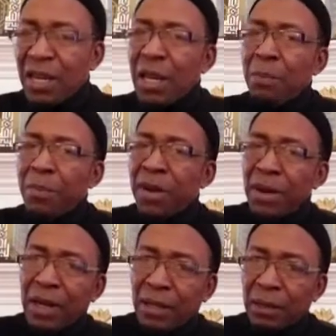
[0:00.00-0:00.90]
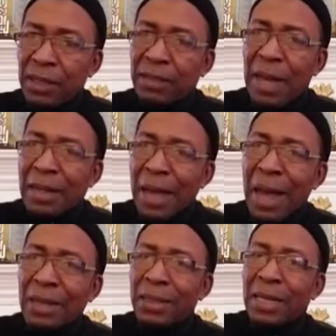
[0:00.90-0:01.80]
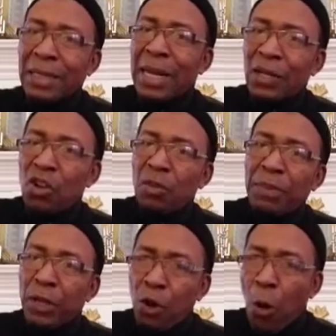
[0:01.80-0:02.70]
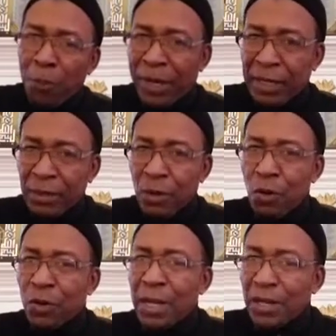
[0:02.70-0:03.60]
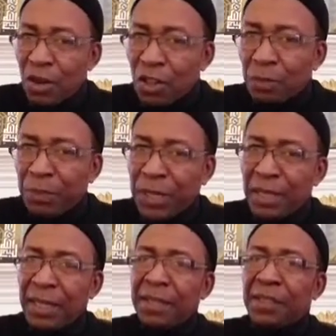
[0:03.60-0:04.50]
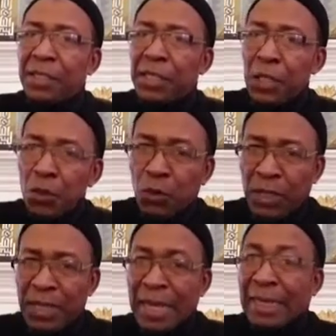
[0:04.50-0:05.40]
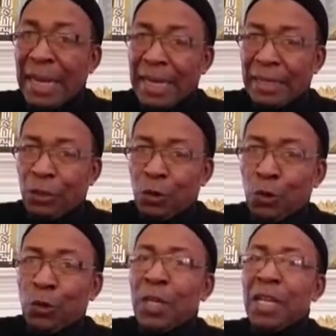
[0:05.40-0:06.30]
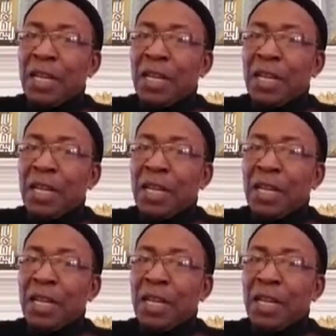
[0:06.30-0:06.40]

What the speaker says: A miracle is an act that cannot be copied or cannot be instituted again to